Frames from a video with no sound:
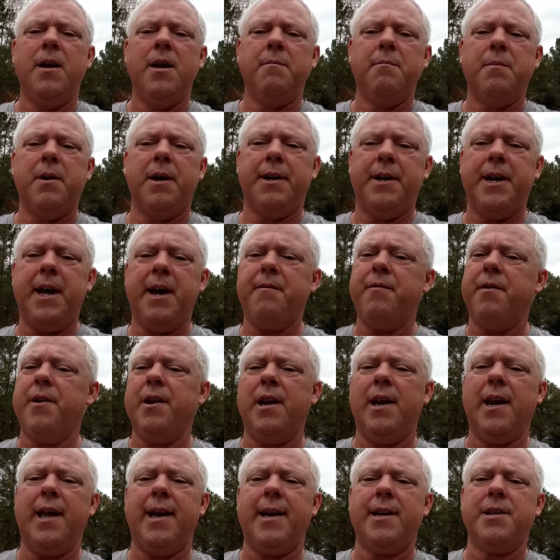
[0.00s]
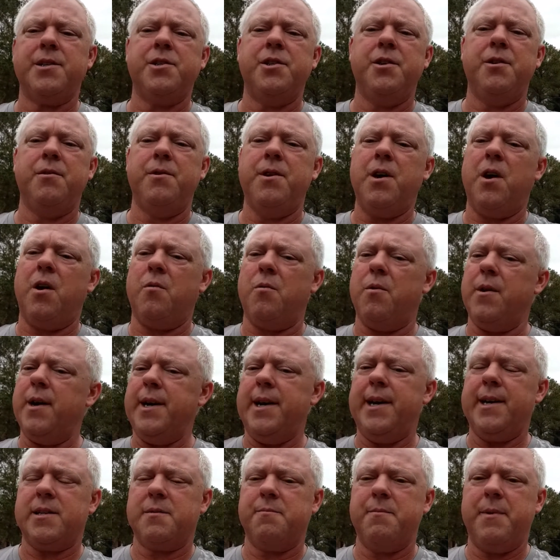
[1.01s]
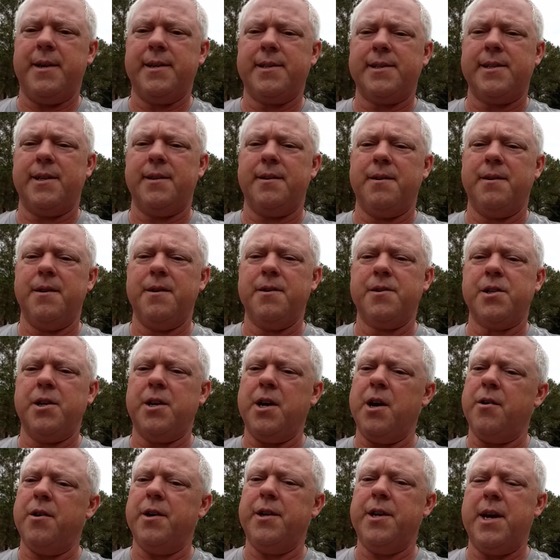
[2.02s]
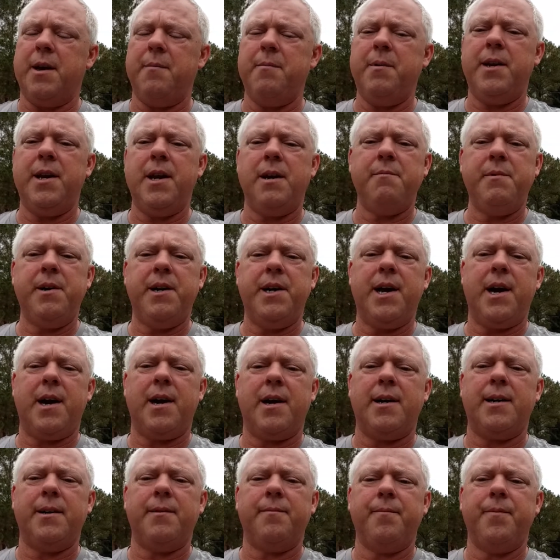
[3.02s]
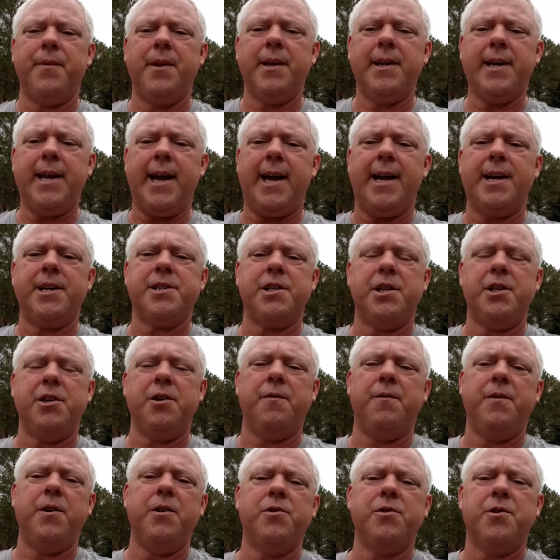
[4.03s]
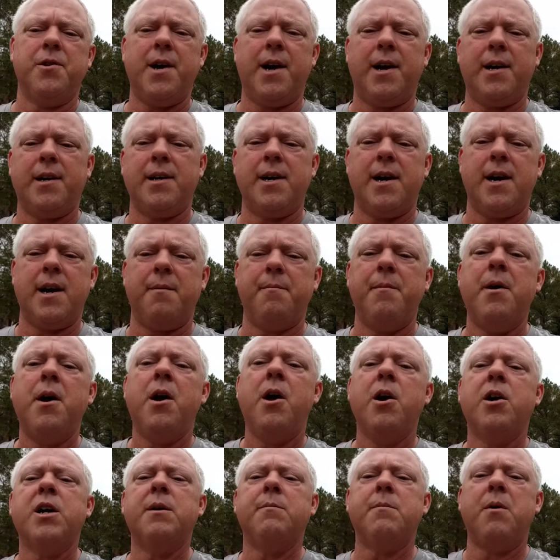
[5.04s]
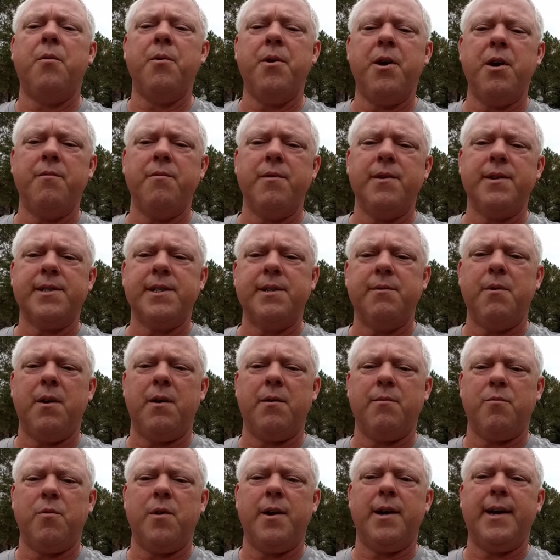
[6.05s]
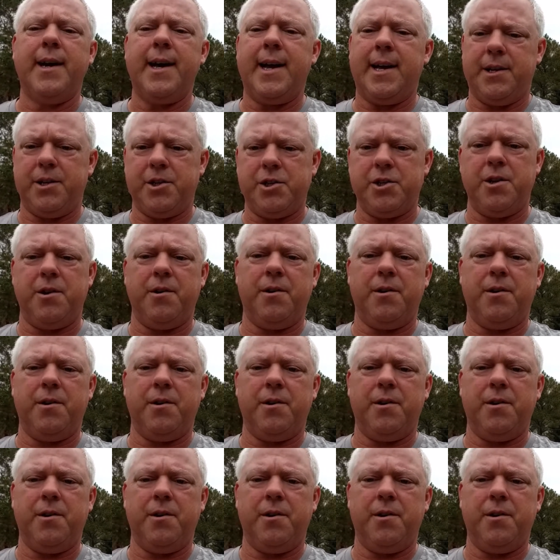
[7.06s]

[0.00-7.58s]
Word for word: But nevertheless, you don't want to dismiss it. So go to w w w dot cashin your future dot com. Come on over and see what, what I got to show